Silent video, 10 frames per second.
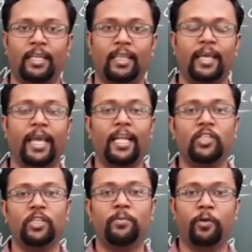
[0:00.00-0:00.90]
the
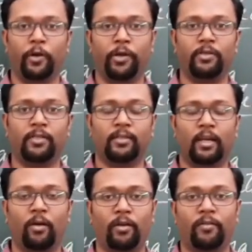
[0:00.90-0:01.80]
engine produces a
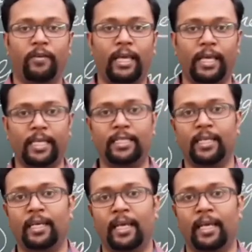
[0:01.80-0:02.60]
lot of heat,